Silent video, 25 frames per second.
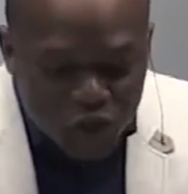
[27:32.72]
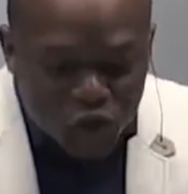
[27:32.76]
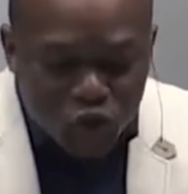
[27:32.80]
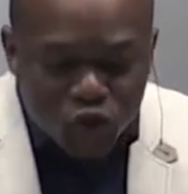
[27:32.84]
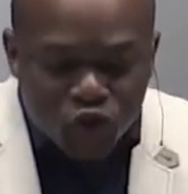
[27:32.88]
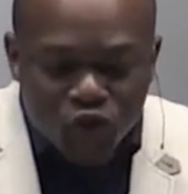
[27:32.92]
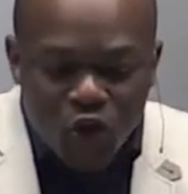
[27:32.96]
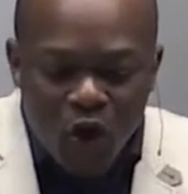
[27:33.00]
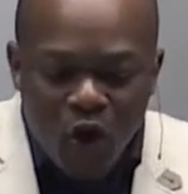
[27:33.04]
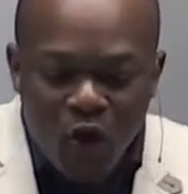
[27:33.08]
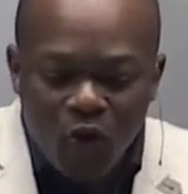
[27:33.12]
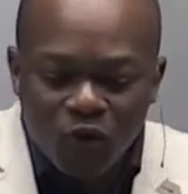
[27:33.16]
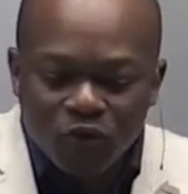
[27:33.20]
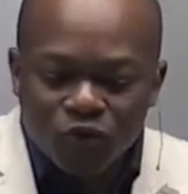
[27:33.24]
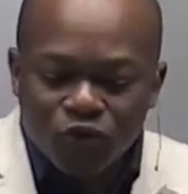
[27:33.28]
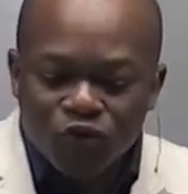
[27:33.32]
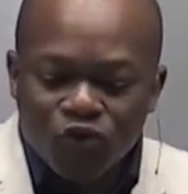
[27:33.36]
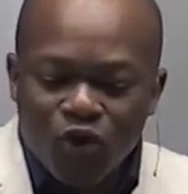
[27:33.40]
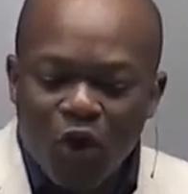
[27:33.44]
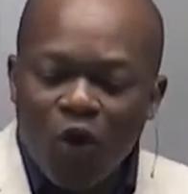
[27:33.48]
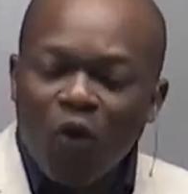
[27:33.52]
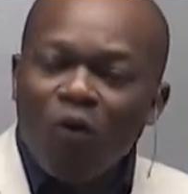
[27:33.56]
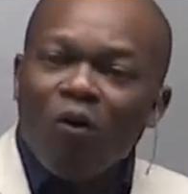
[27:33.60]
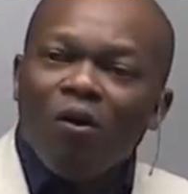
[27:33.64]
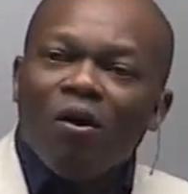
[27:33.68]
So,
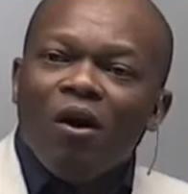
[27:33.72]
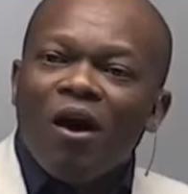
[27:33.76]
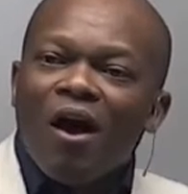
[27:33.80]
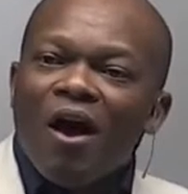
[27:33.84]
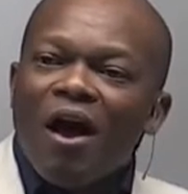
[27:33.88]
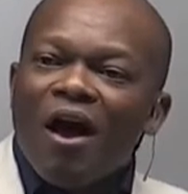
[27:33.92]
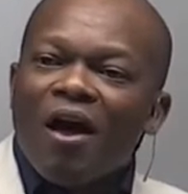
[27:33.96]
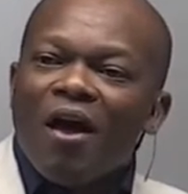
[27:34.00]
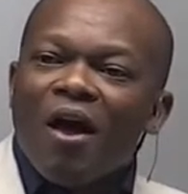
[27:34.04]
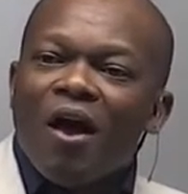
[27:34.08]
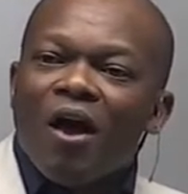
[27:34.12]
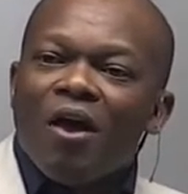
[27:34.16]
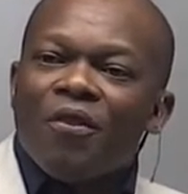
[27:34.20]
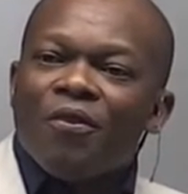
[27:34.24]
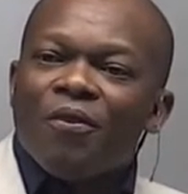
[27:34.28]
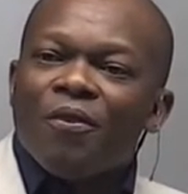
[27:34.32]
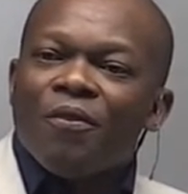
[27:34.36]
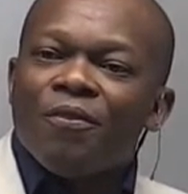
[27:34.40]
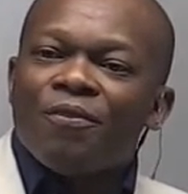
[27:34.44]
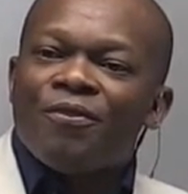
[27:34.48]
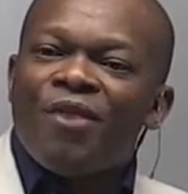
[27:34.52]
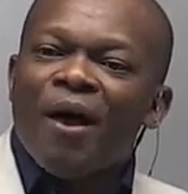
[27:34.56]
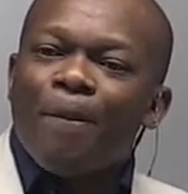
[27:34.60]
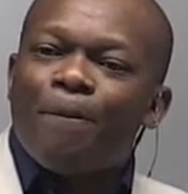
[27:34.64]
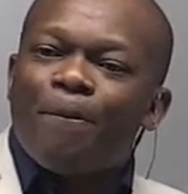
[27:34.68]
so
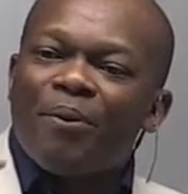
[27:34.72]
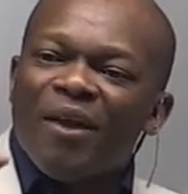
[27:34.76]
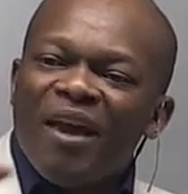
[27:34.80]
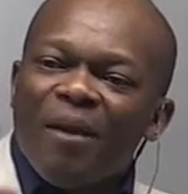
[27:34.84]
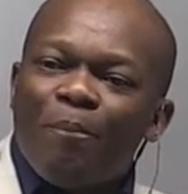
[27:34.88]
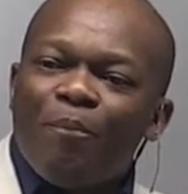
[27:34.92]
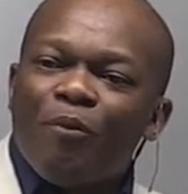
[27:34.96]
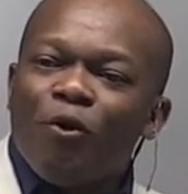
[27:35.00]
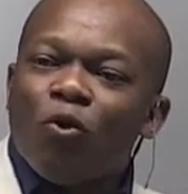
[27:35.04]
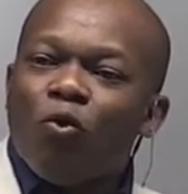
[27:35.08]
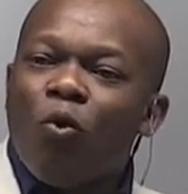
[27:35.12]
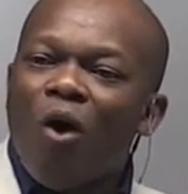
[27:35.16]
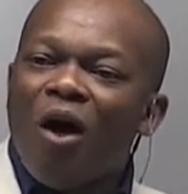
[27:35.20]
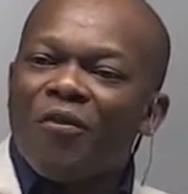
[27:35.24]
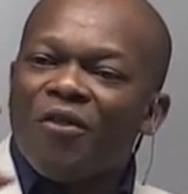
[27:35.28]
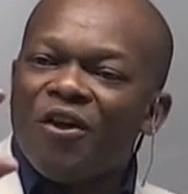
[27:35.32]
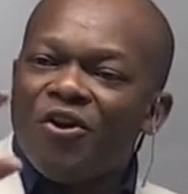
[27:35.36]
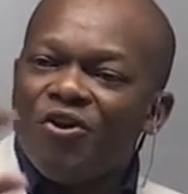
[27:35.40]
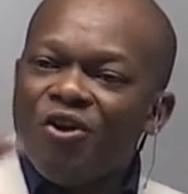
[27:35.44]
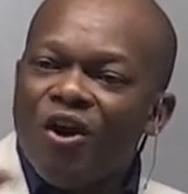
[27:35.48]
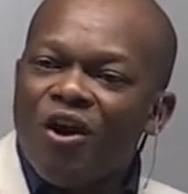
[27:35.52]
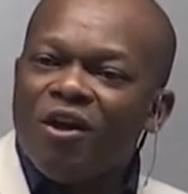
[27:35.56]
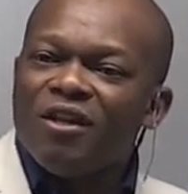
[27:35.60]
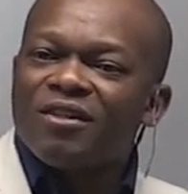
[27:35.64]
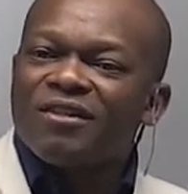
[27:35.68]
the people who are the
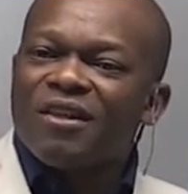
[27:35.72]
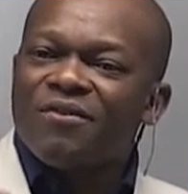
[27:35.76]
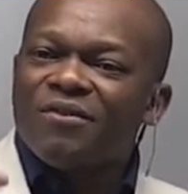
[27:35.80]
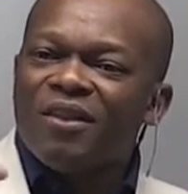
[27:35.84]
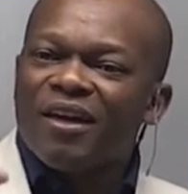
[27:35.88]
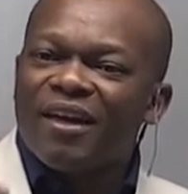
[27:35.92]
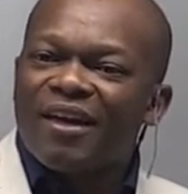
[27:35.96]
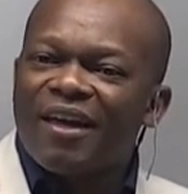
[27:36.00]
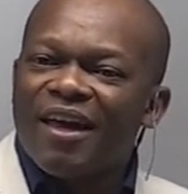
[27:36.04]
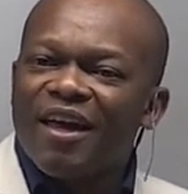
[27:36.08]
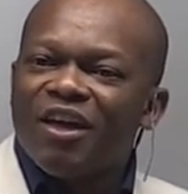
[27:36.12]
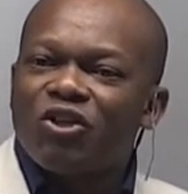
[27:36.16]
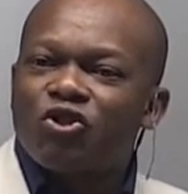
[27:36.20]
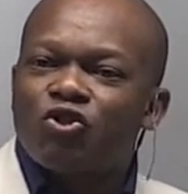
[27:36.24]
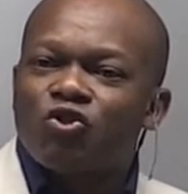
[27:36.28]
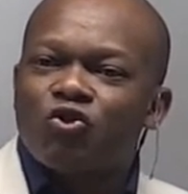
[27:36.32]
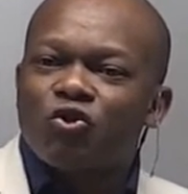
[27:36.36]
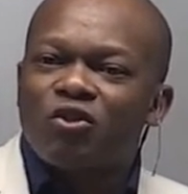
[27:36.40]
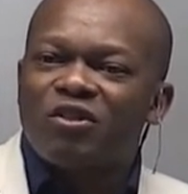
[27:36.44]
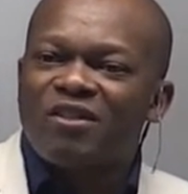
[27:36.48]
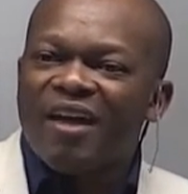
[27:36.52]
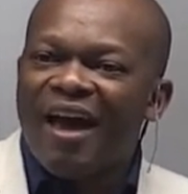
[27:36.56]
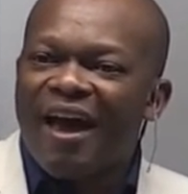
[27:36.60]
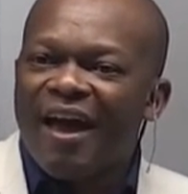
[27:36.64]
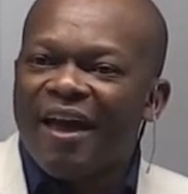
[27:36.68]
nerds and the geeks
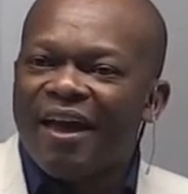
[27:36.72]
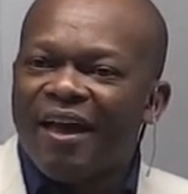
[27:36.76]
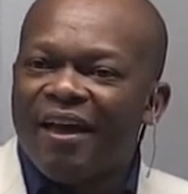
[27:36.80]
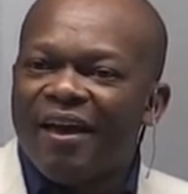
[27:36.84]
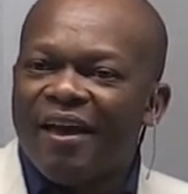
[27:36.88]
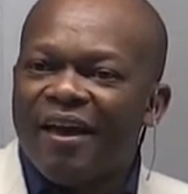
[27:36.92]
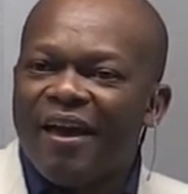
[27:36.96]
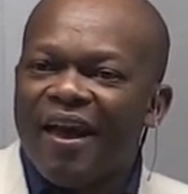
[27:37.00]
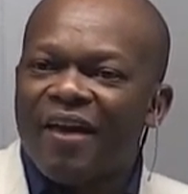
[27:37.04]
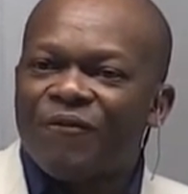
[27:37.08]
today,